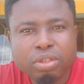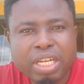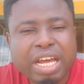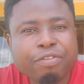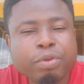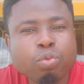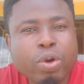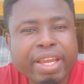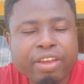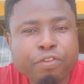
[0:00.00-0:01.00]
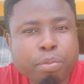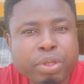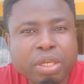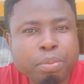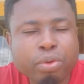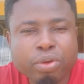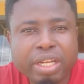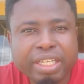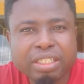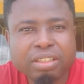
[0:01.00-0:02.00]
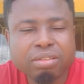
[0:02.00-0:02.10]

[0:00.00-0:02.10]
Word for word: and I've been working for people like